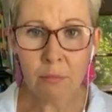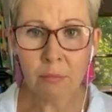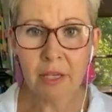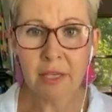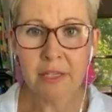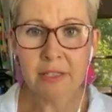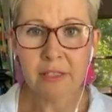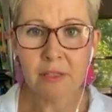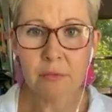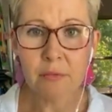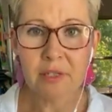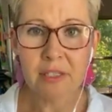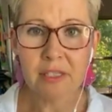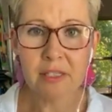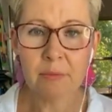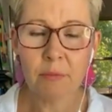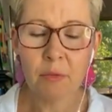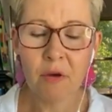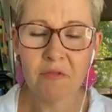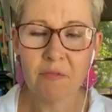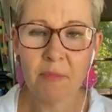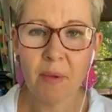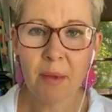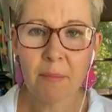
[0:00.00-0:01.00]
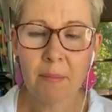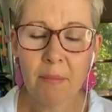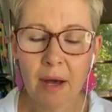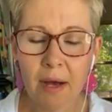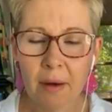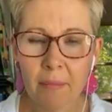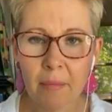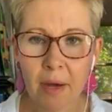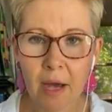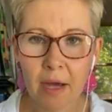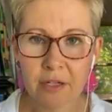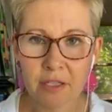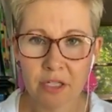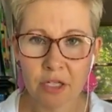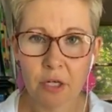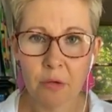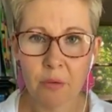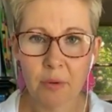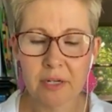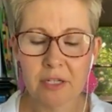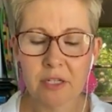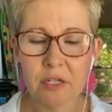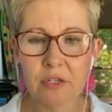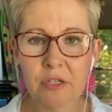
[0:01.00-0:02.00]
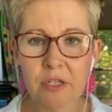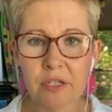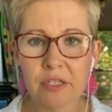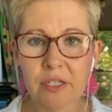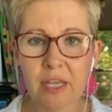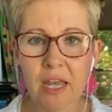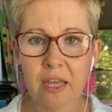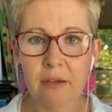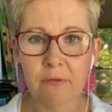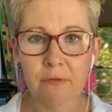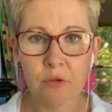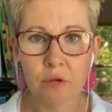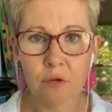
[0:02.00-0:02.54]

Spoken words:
bless the wisdom of my mum. She always used to say,